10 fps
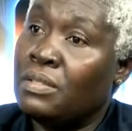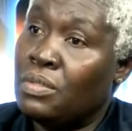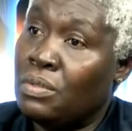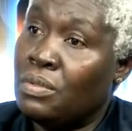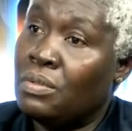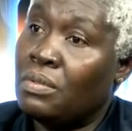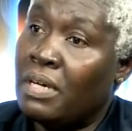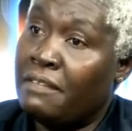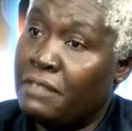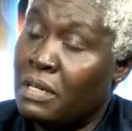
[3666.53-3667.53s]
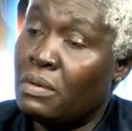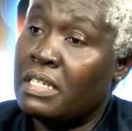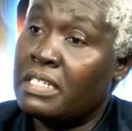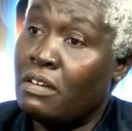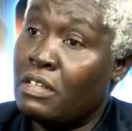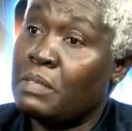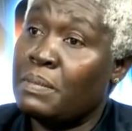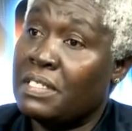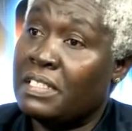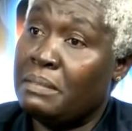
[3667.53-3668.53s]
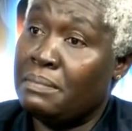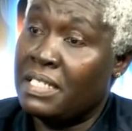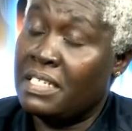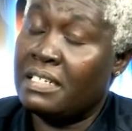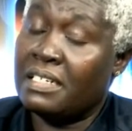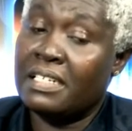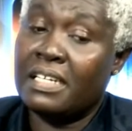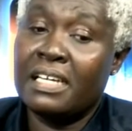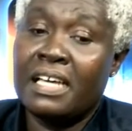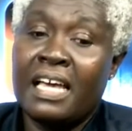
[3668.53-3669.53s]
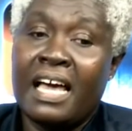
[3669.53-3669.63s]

to Efiankwanta Hospital in particular,